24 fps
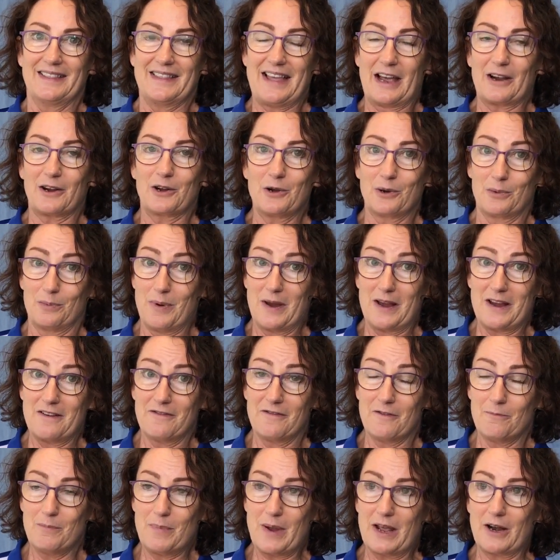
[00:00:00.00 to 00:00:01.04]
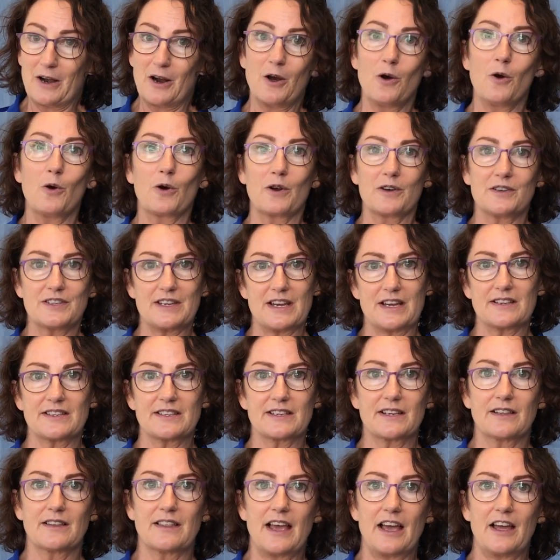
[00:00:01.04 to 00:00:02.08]
that could be even better, or a
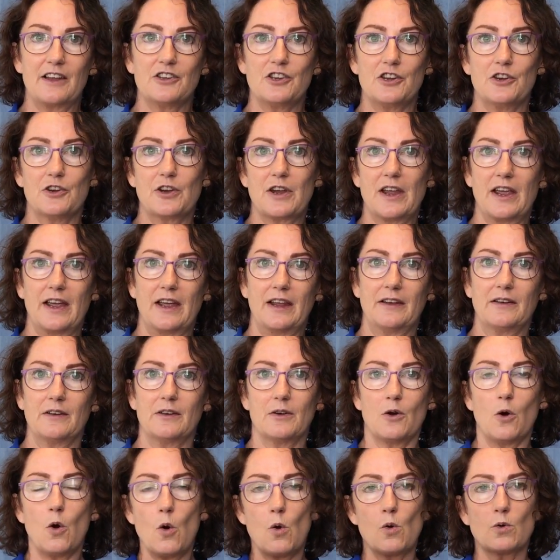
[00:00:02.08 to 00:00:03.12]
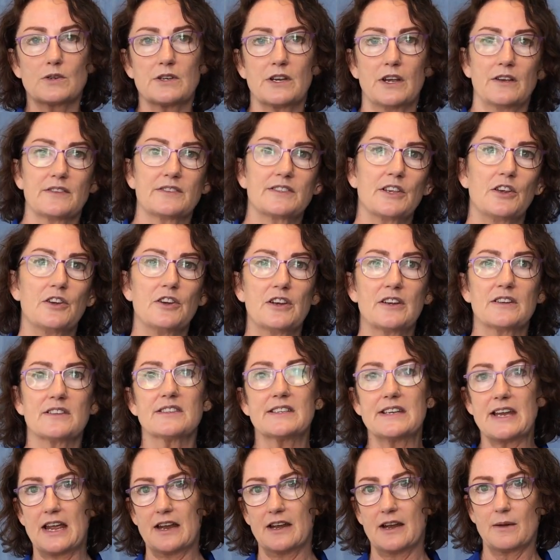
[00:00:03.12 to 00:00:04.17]
desk that you can alter, so you can
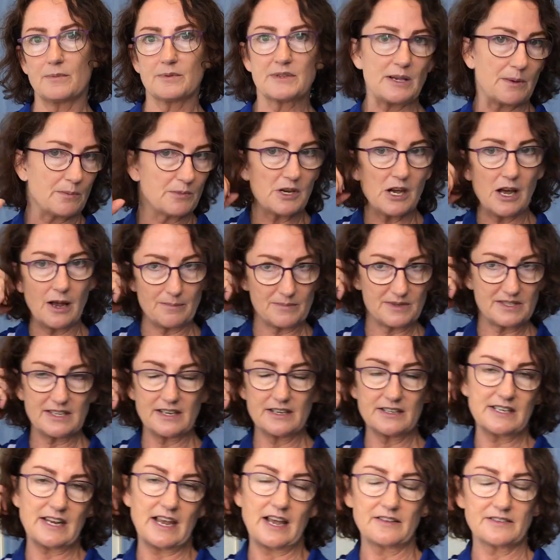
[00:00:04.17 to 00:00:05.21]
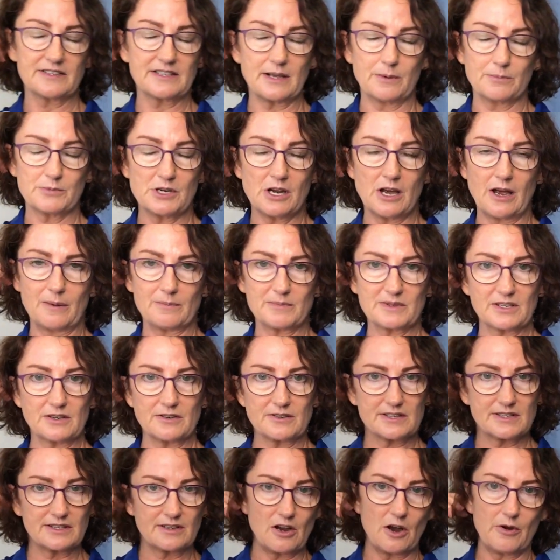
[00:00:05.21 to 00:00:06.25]
stand up sometimes, sit down sometimes,
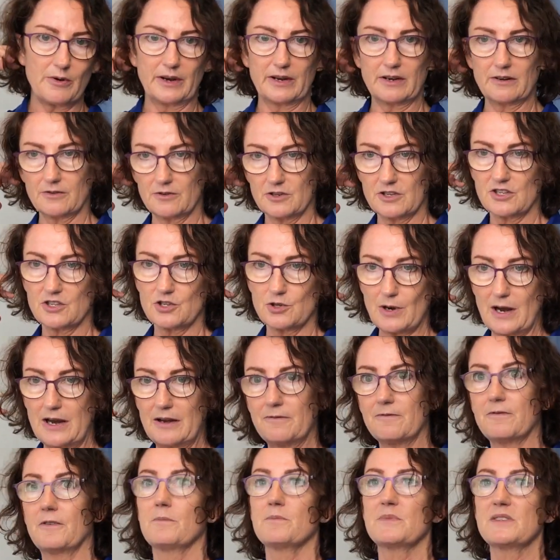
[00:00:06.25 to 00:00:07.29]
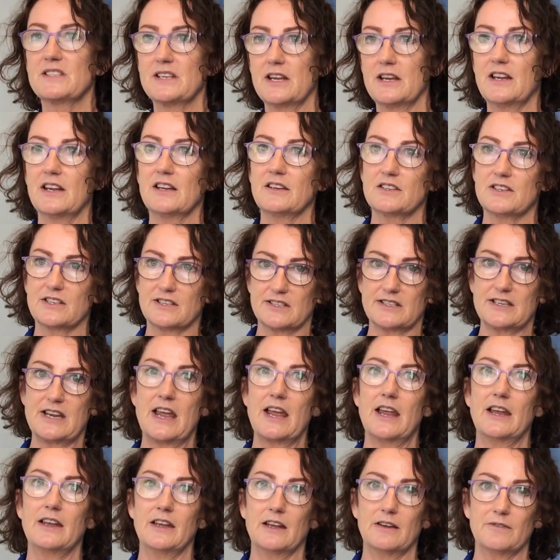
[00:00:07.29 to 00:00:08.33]
because going straight from sitting to
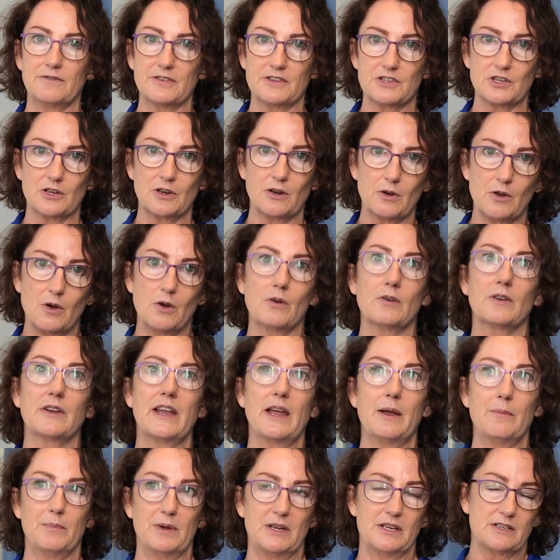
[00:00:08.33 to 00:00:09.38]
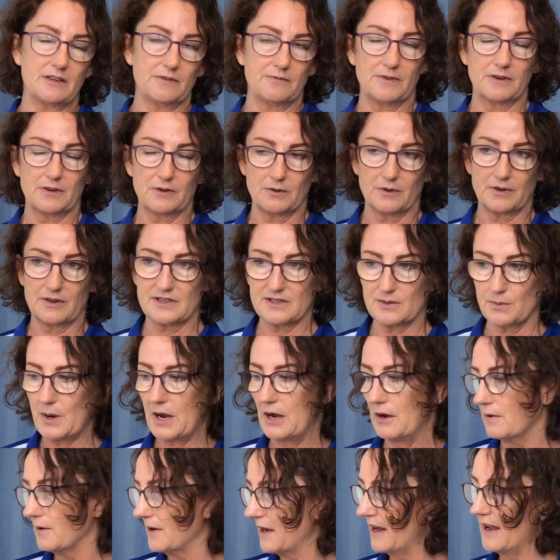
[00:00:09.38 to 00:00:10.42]
standing for too long can be difficult as
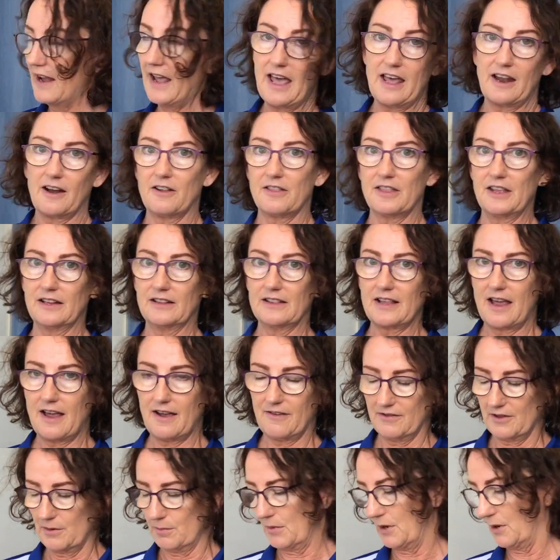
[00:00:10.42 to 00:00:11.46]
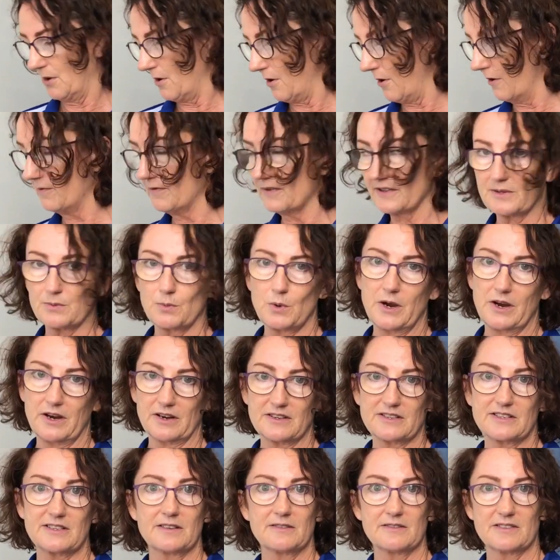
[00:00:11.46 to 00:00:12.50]
well. And I think they have them at
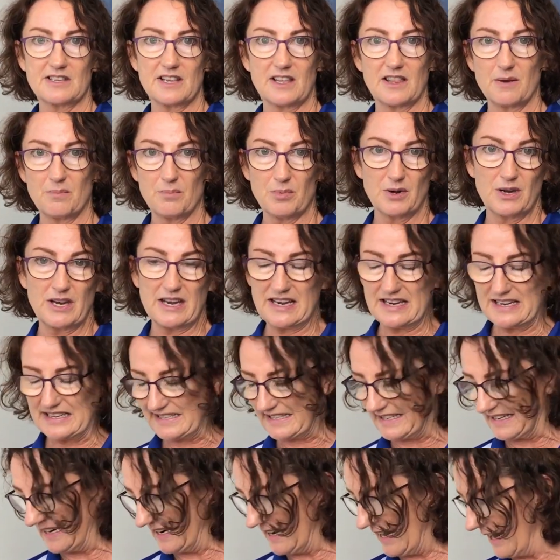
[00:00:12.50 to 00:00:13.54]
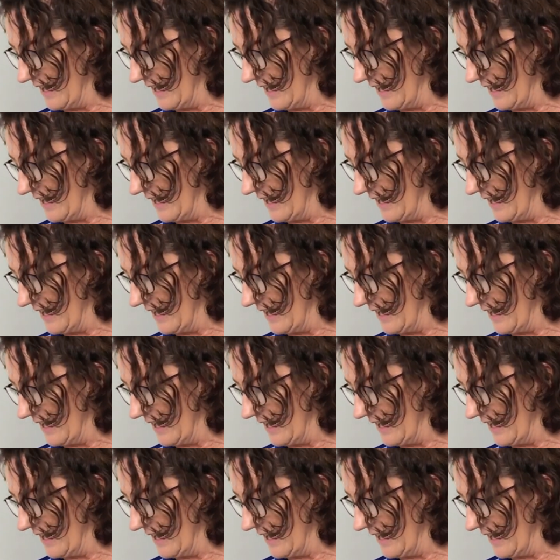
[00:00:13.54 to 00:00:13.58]
Officeworks, so they're pretty easy to